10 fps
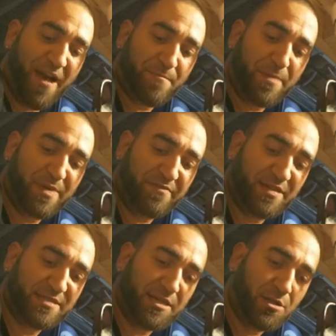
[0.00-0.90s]
have my
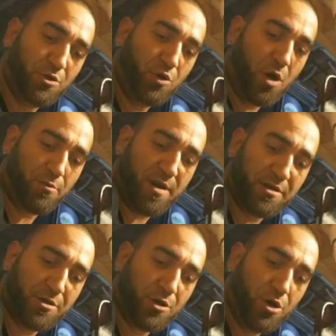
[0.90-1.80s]
PVC glue all ready
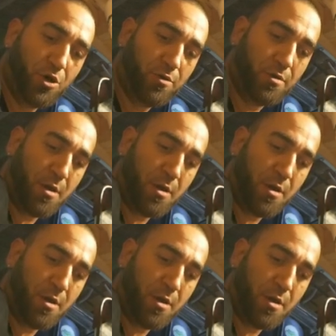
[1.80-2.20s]
to go.